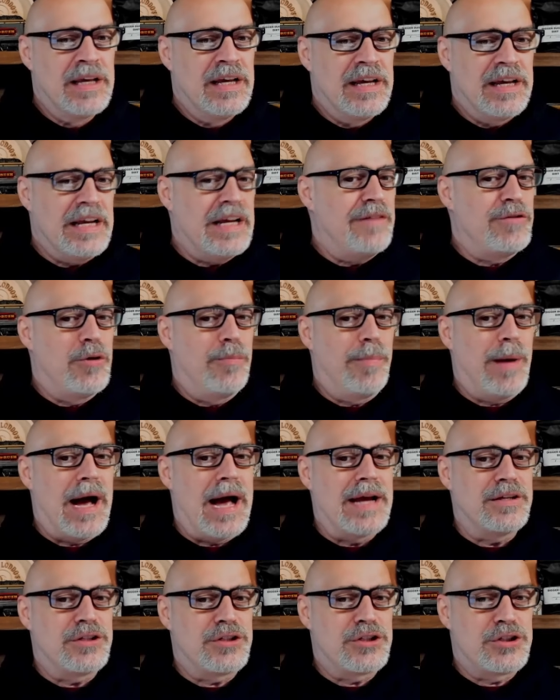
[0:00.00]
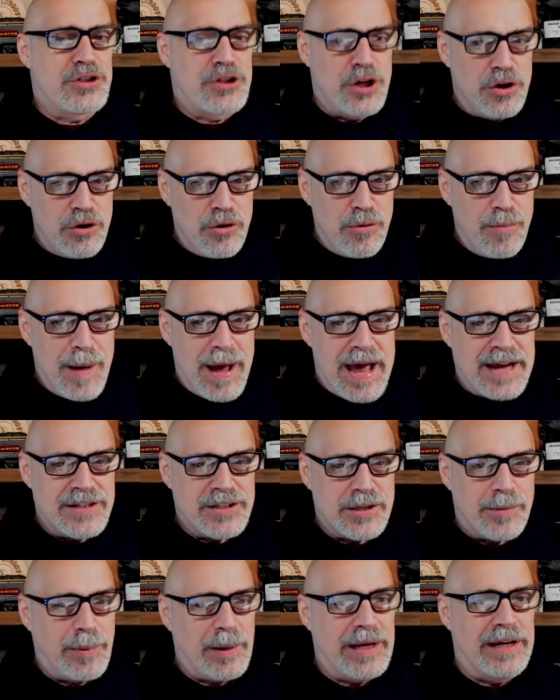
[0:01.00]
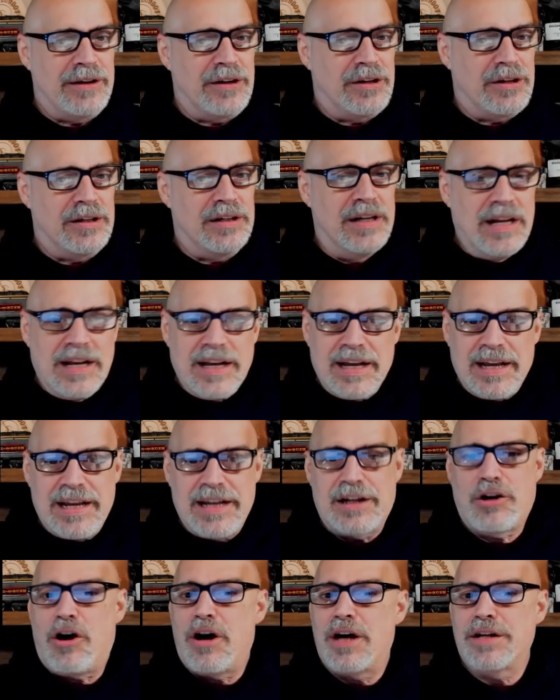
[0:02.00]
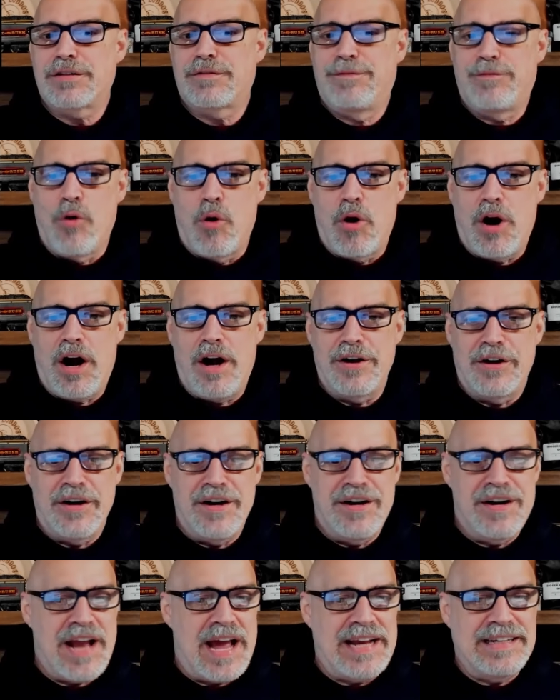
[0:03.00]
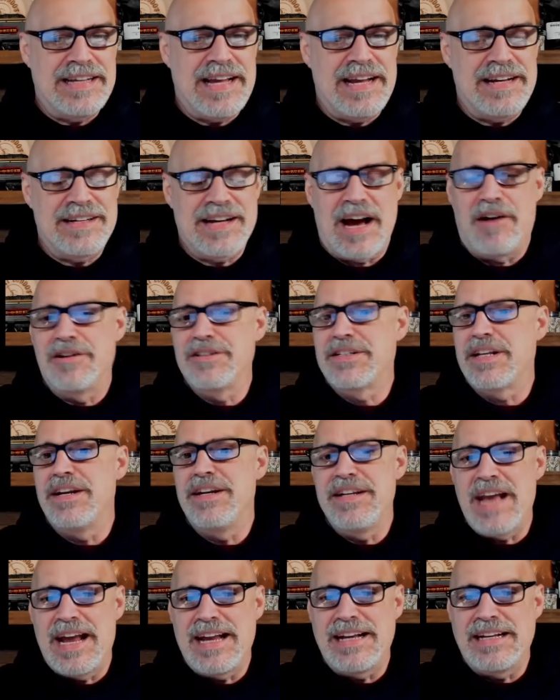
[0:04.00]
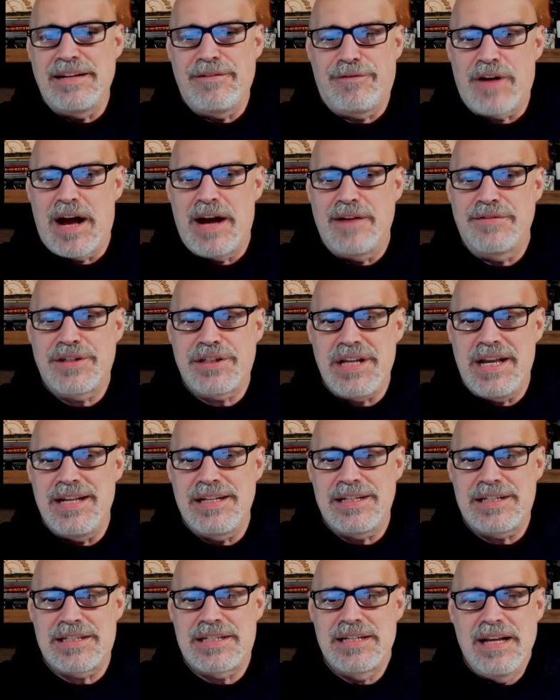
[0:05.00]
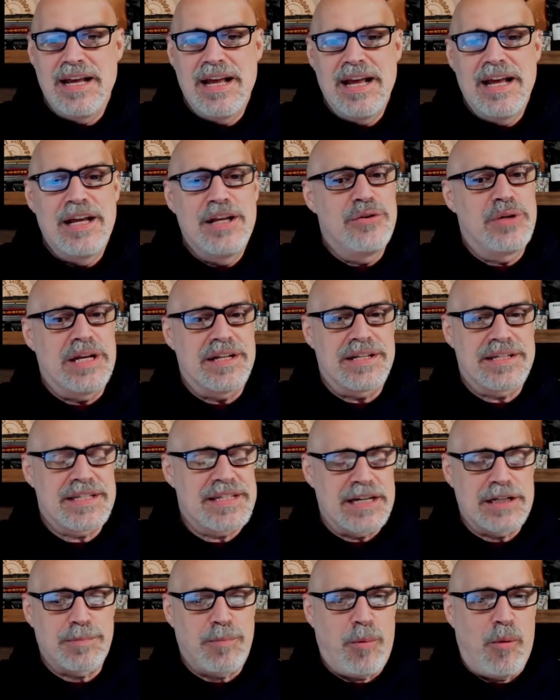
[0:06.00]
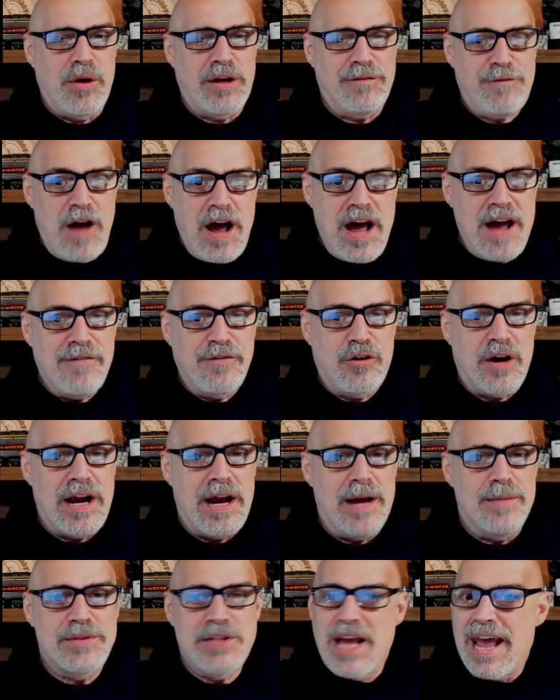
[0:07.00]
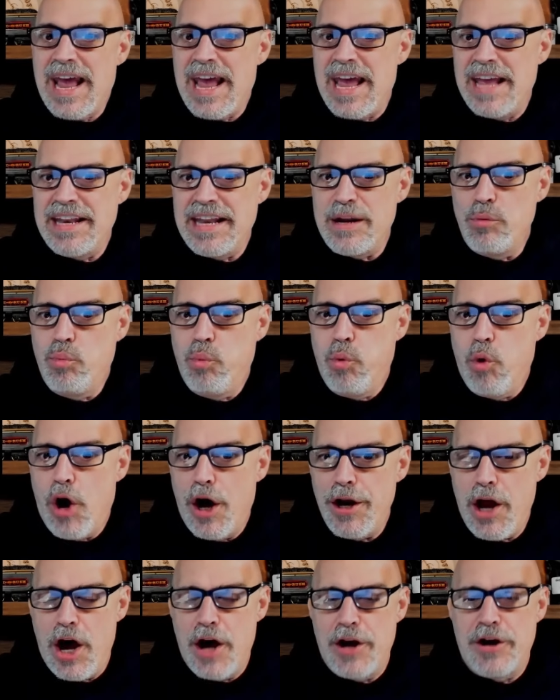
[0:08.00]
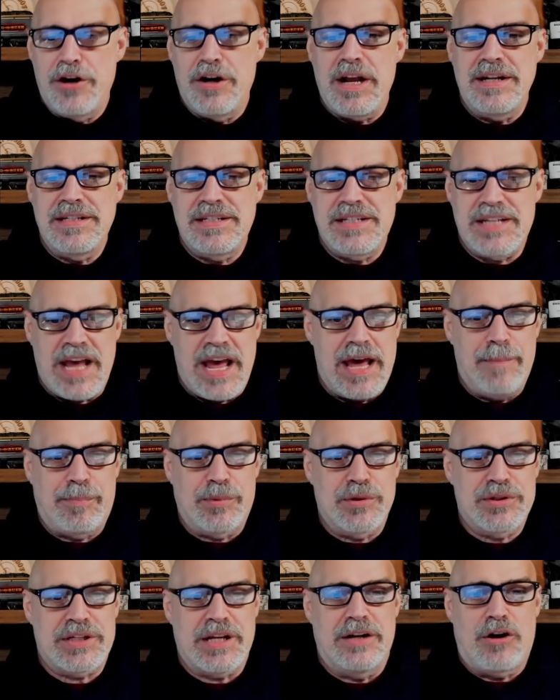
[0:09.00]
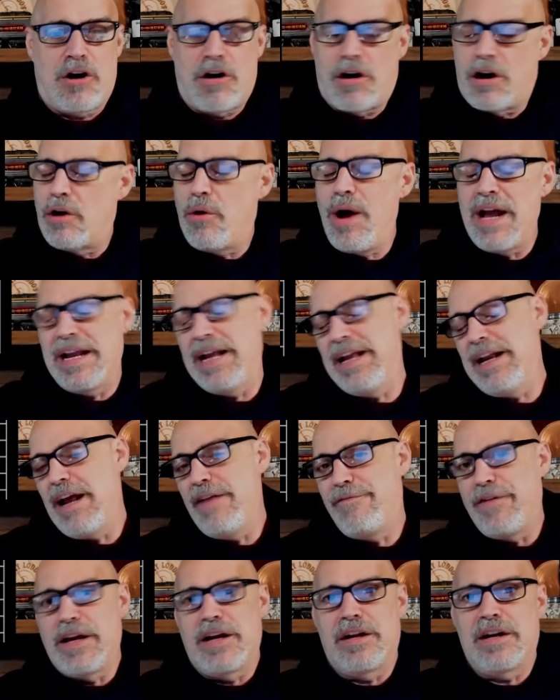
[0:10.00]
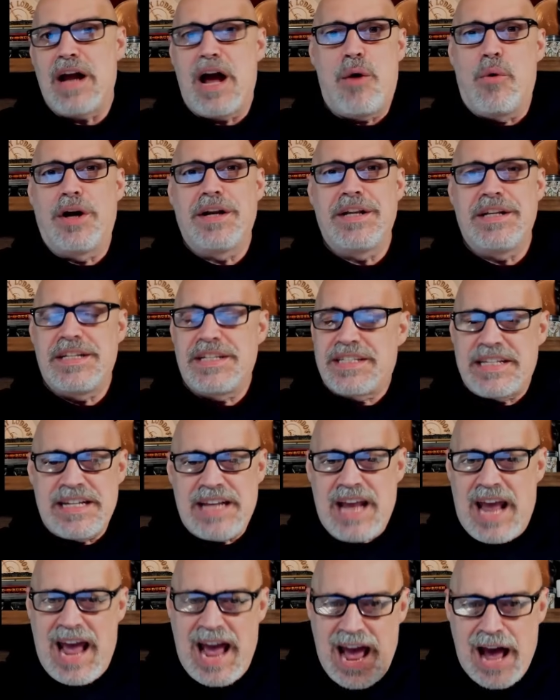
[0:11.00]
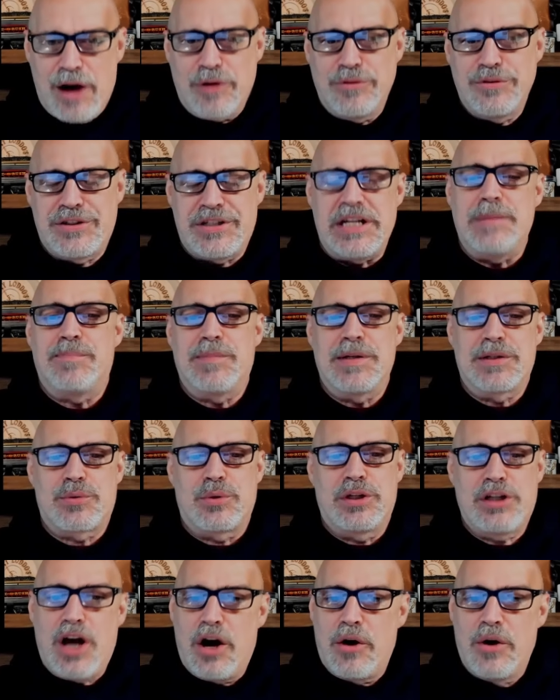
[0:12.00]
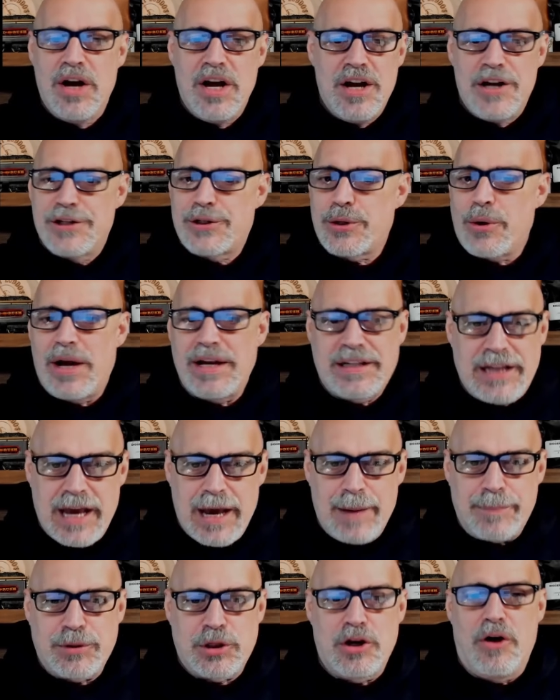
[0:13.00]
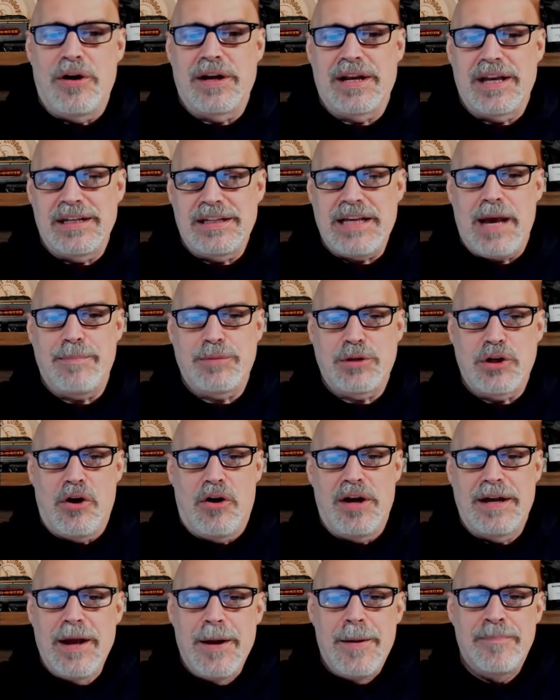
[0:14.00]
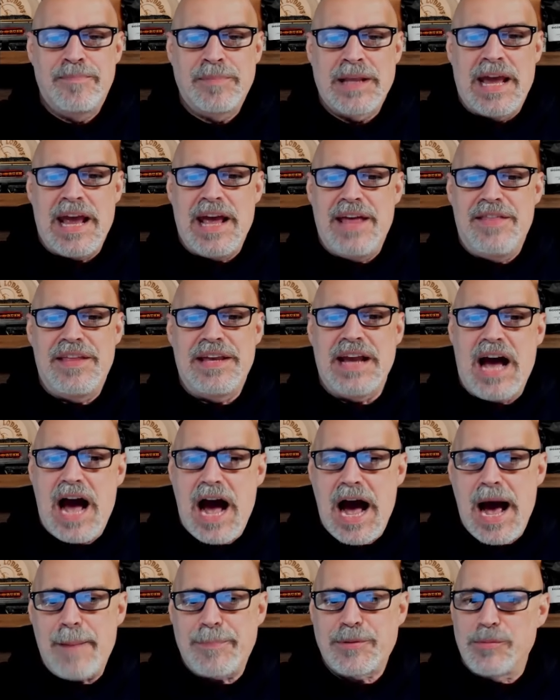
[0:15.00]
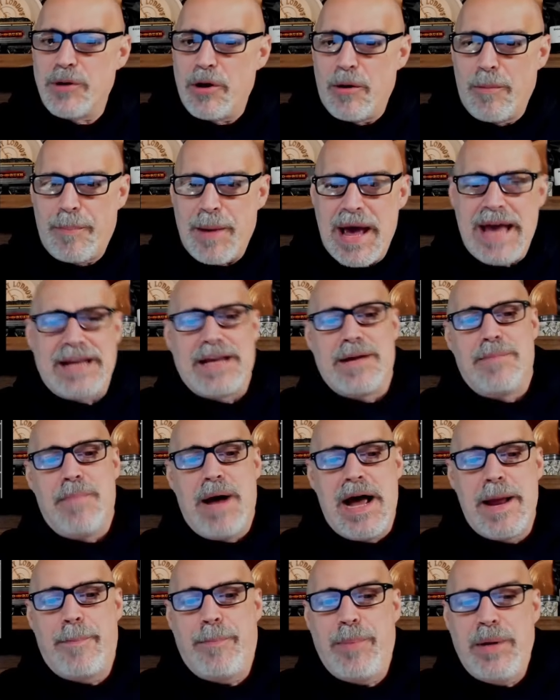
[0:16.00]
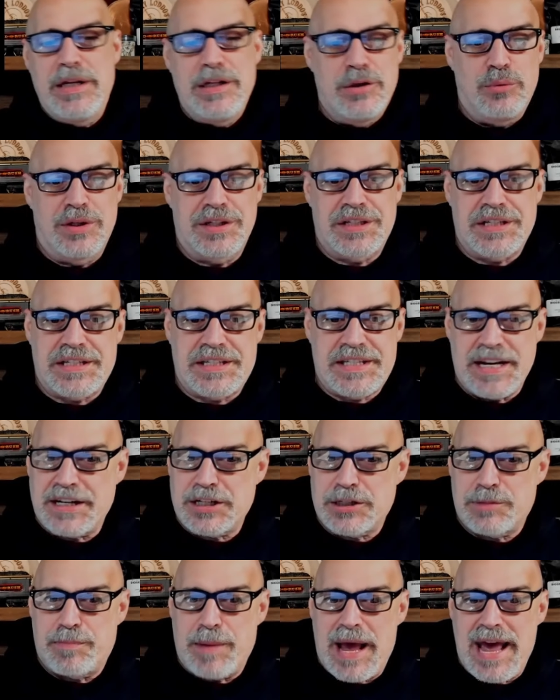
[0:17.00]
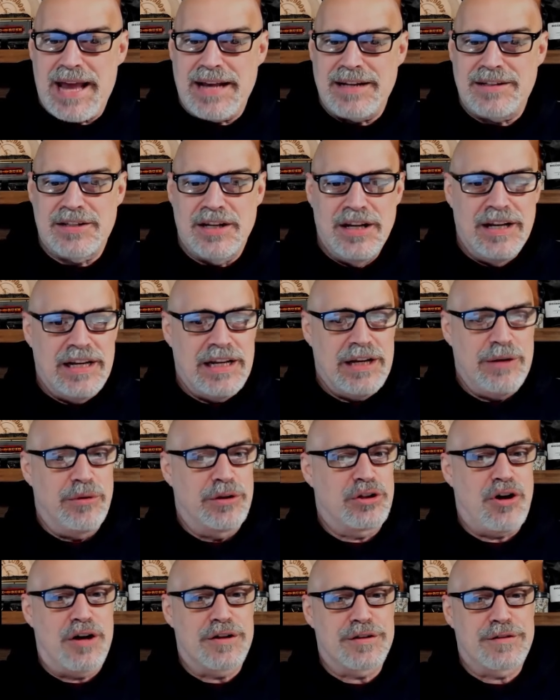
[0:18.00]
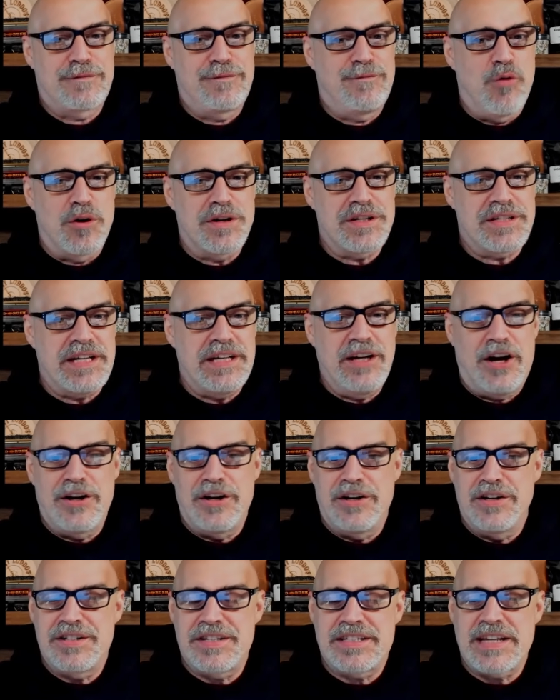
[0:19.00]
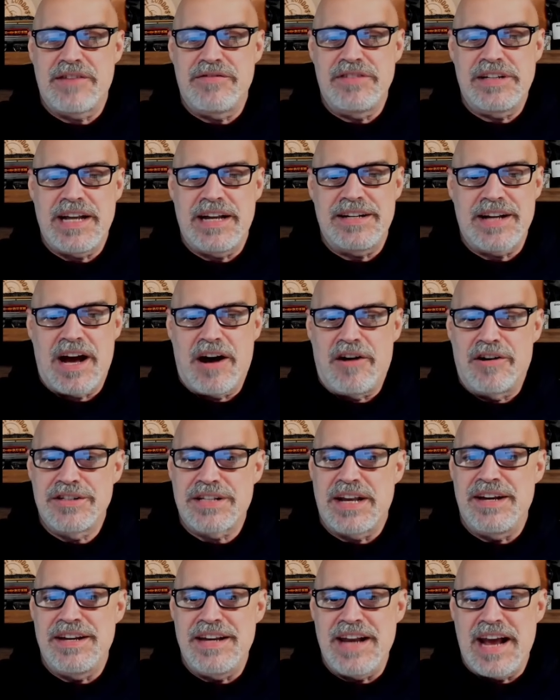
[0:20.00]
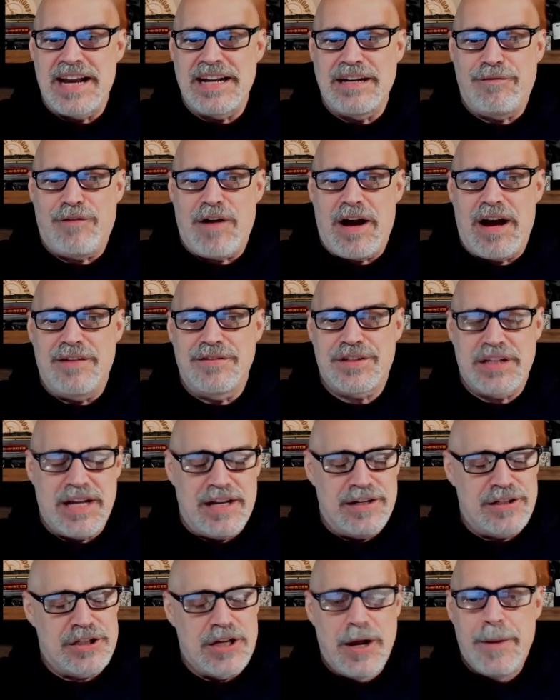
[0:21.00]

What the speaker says: If you buy 2 bags of Paydirt, it costs $498.95. You get 6.5 grams and a 110% ROI. And I figured I wanted to see how deep this would go, so I kept going and kept going. And the optimal bag, in my opinion, was 6 bags. It would cost $1,478.95.